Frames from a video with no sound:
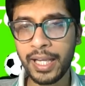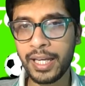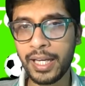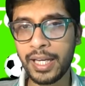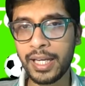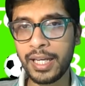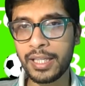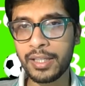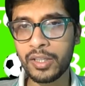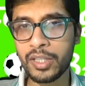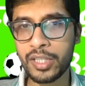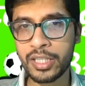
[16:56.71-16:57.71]

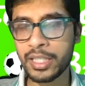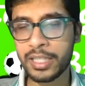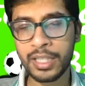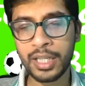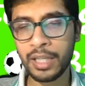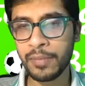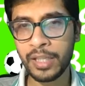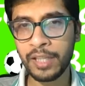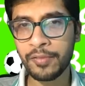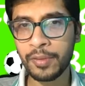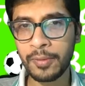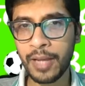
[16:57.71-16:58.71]
It's an
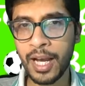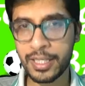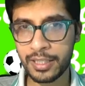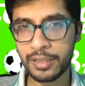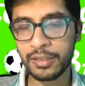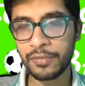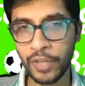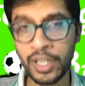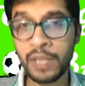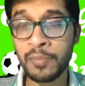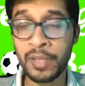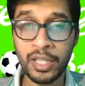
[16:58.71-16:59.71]
unbelievable ask for
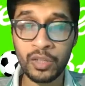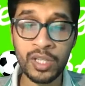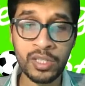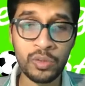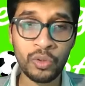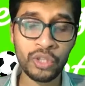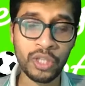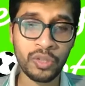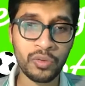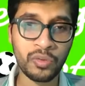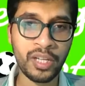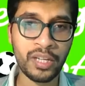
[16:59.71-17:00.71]
anybody, and to ask Luke Shaw
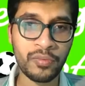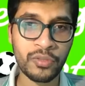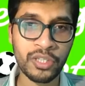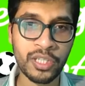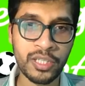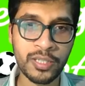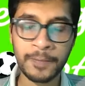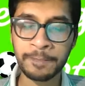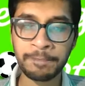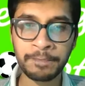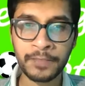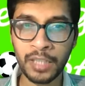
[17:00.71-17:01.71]
to do that was just
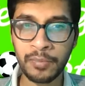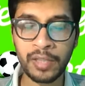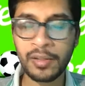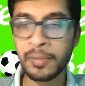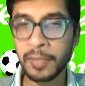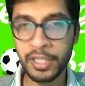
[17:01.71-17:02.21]
unbelievable.